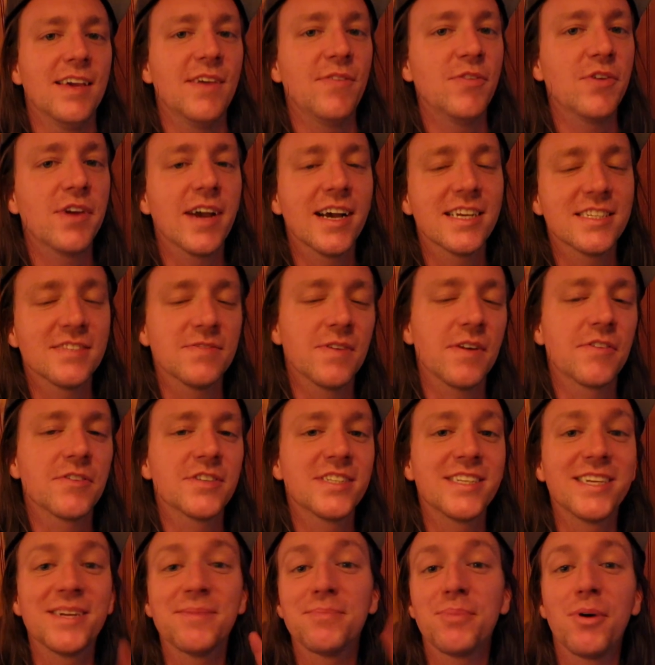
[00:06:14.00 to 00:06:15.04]
If you guys have
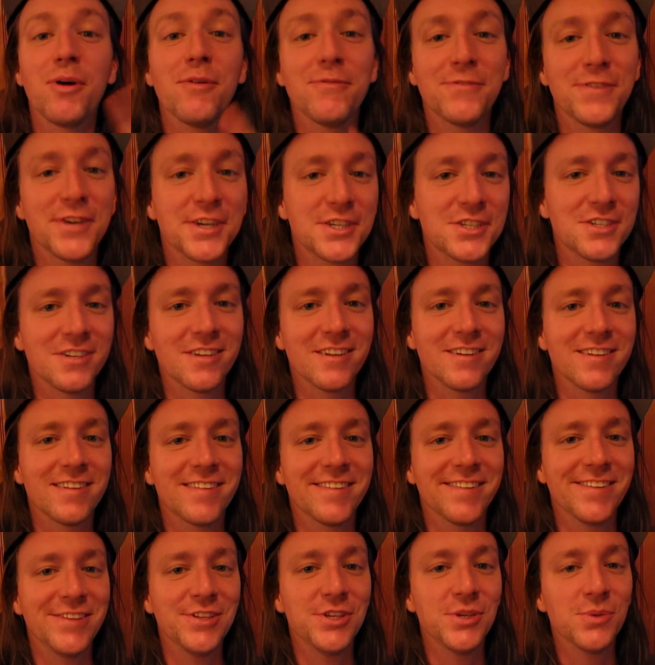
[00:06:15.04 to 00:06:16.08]
ever seen Pulp
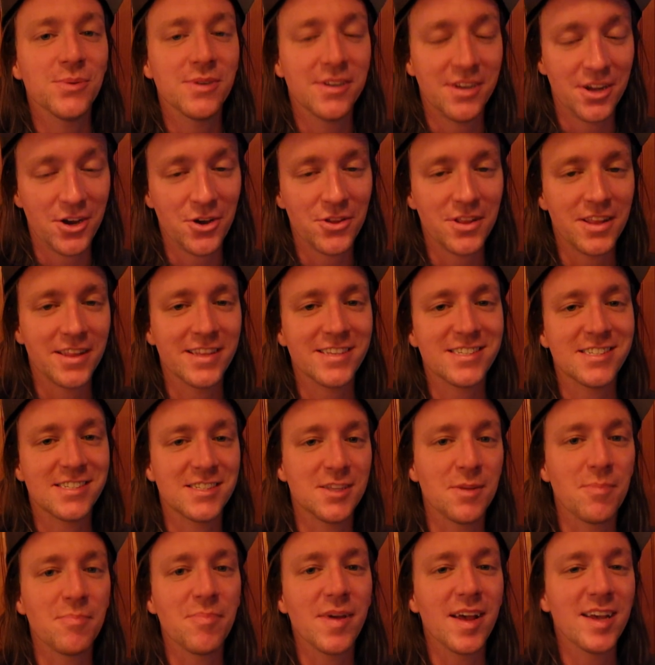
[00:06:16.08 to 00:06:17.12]
Fiction, you would know that this
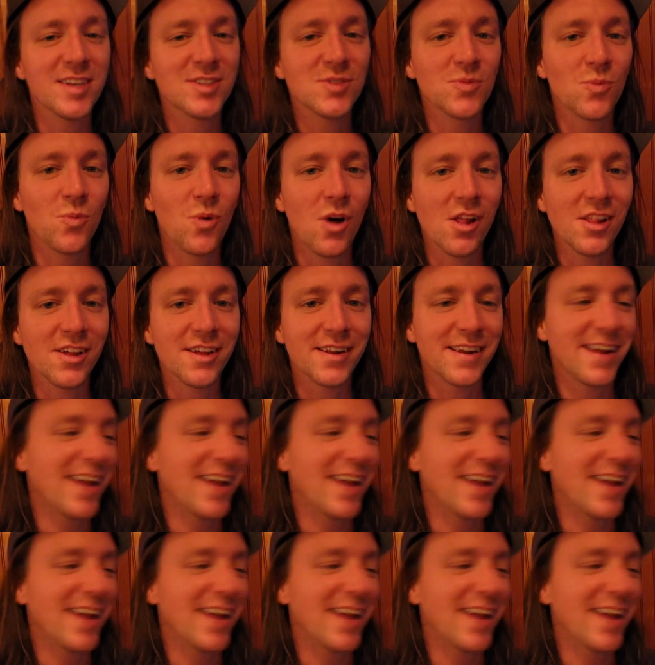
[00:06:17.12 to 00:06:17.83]
is the best wallet